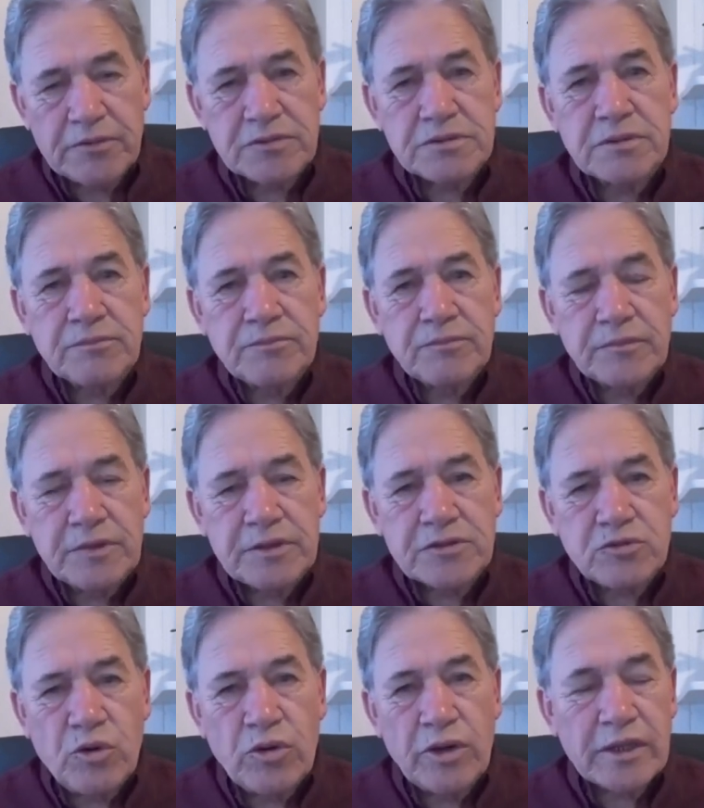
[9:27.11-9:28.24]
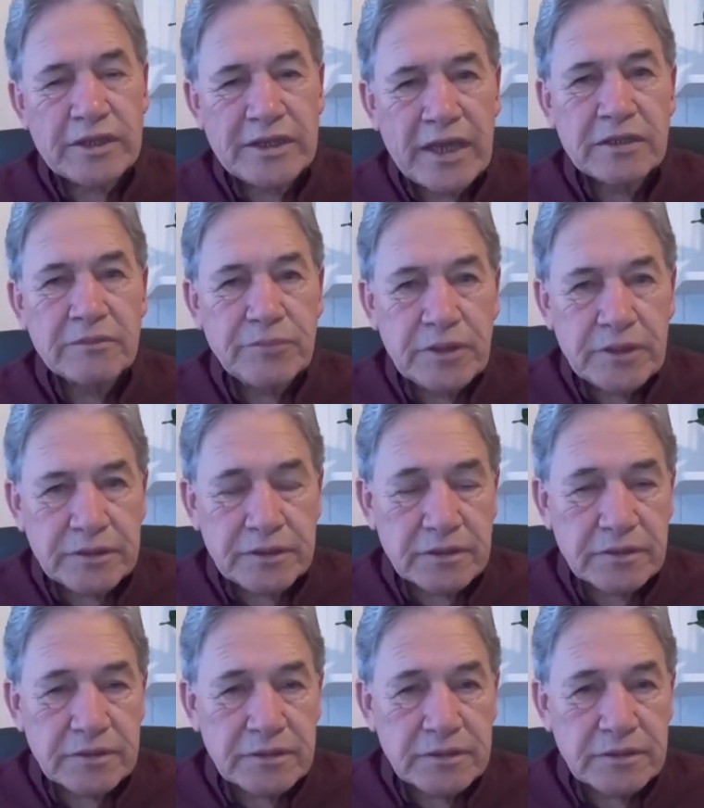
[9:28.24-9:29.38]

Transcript: Because it's called accountability.